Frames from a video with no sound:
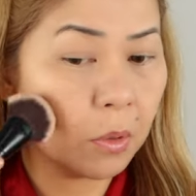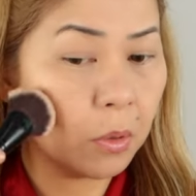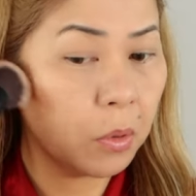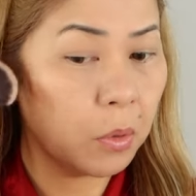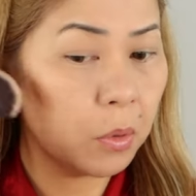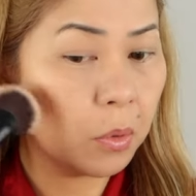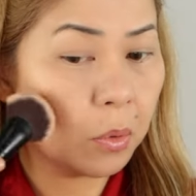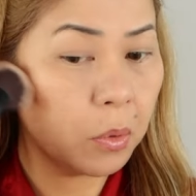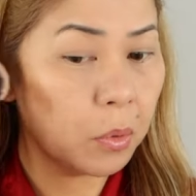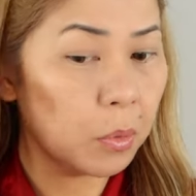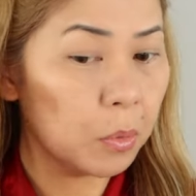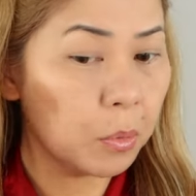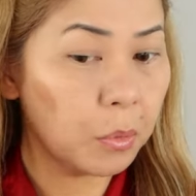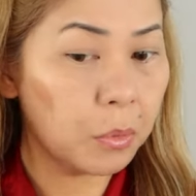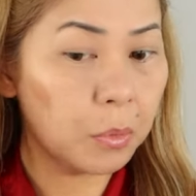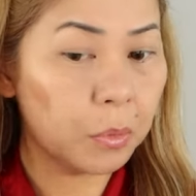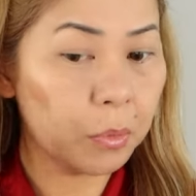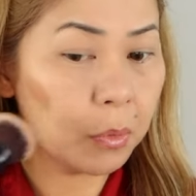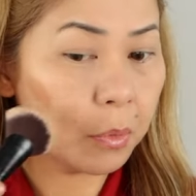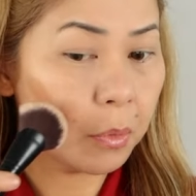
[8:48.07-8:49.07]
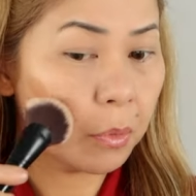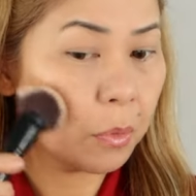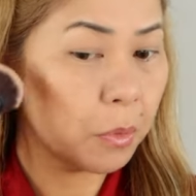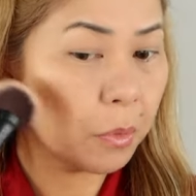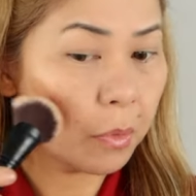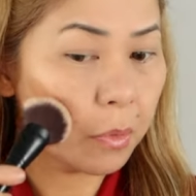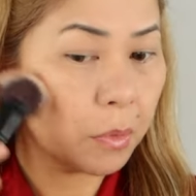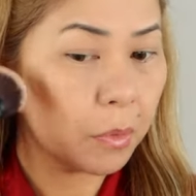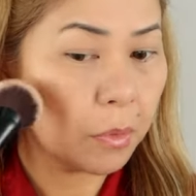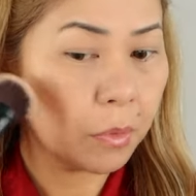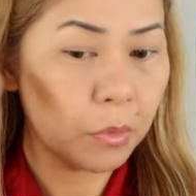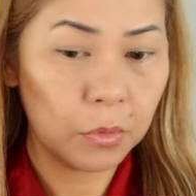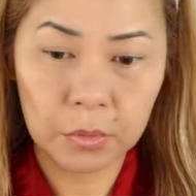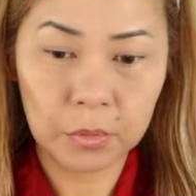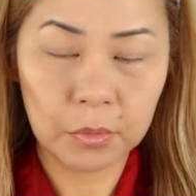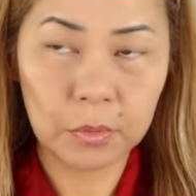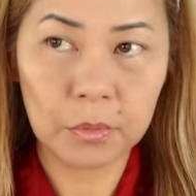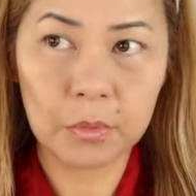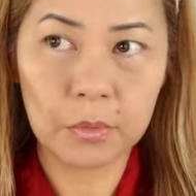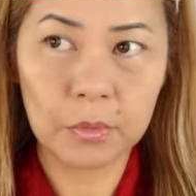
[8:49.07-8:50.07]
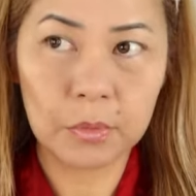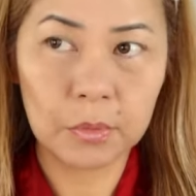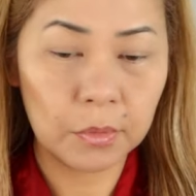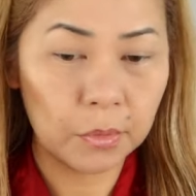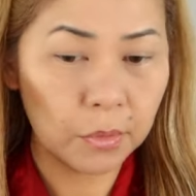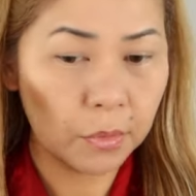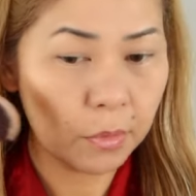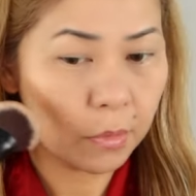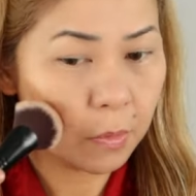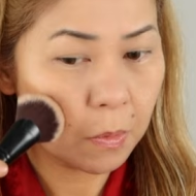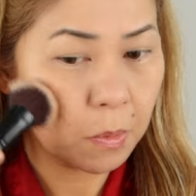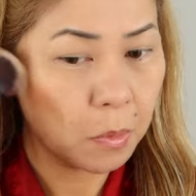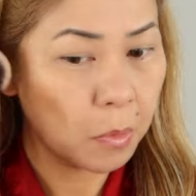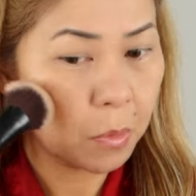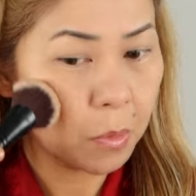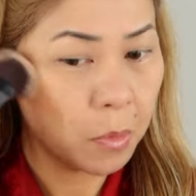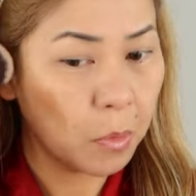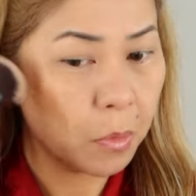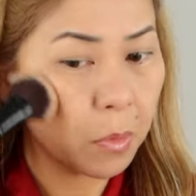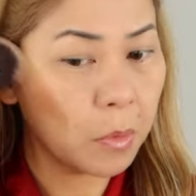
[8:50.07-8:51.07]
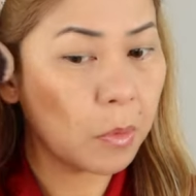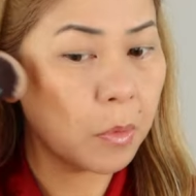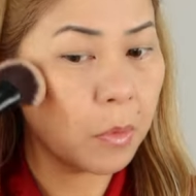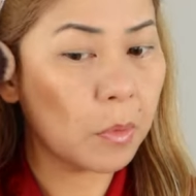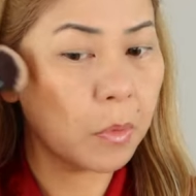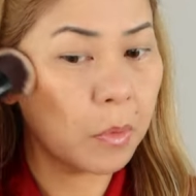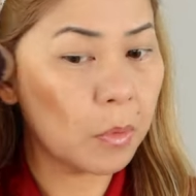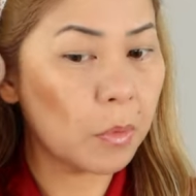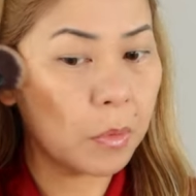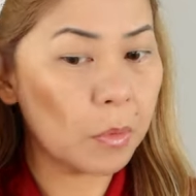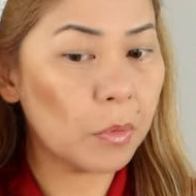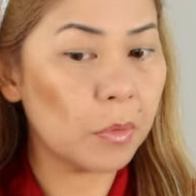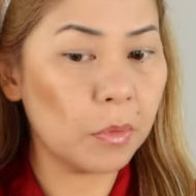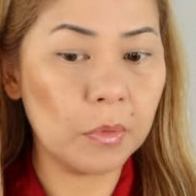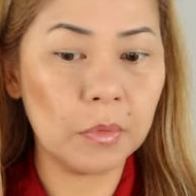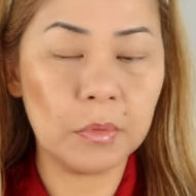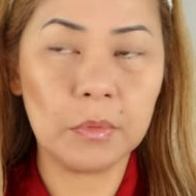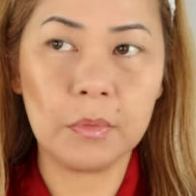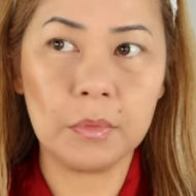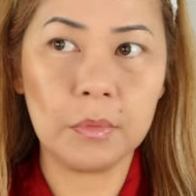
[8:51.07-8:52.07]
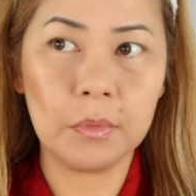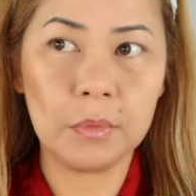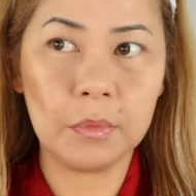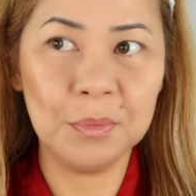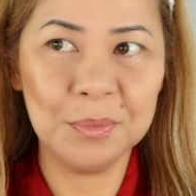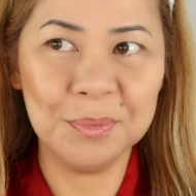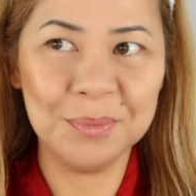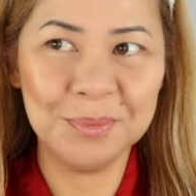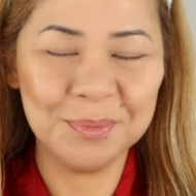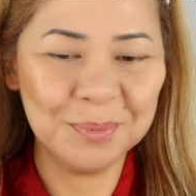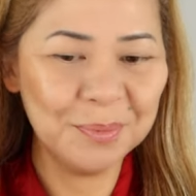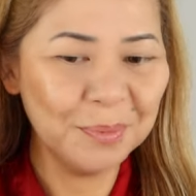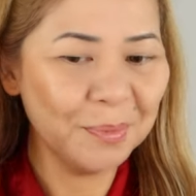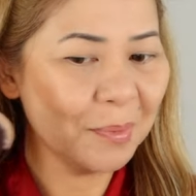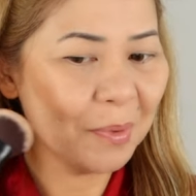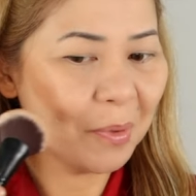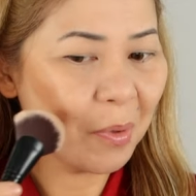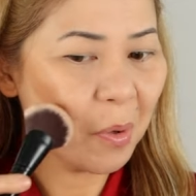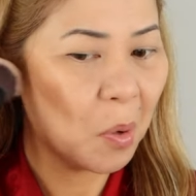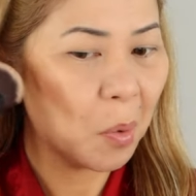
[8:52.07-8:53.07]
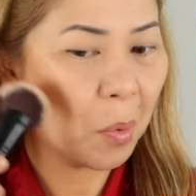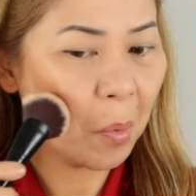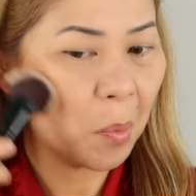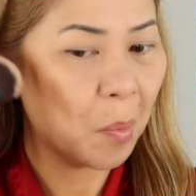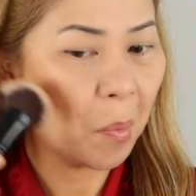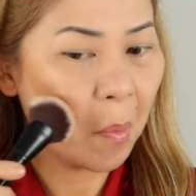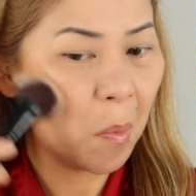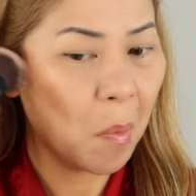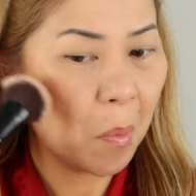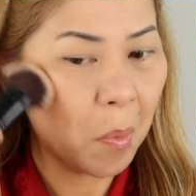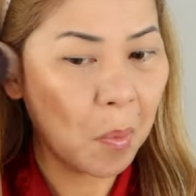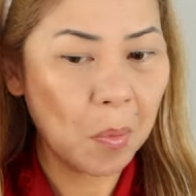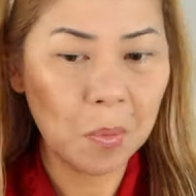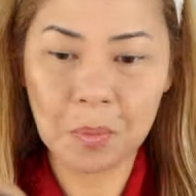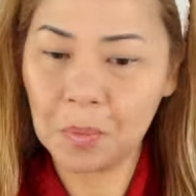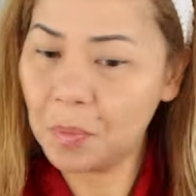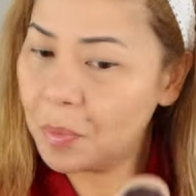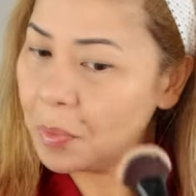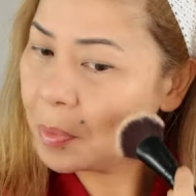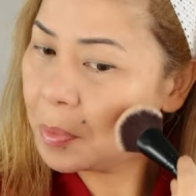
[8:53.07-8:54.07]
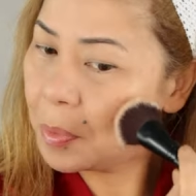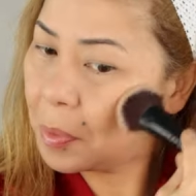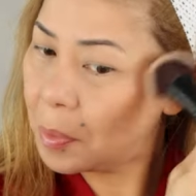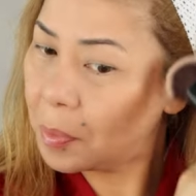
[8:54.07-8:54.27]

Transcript: (not speaking)